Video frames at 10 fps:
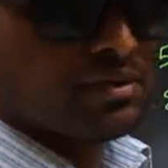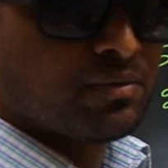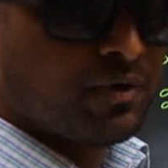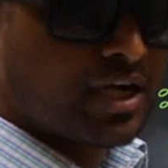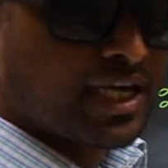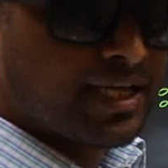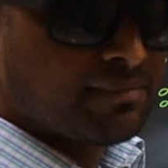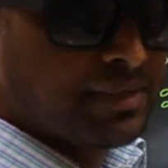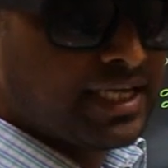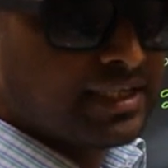What I
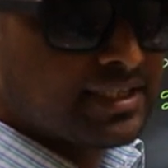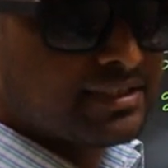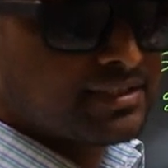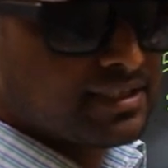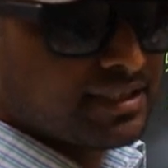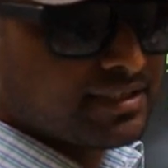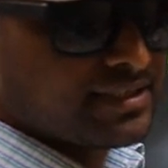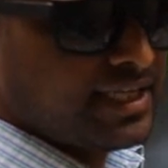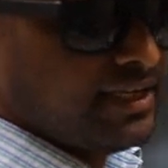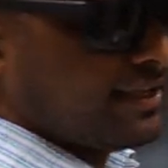mean is,
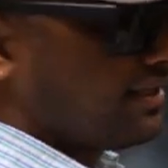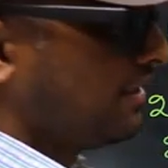see,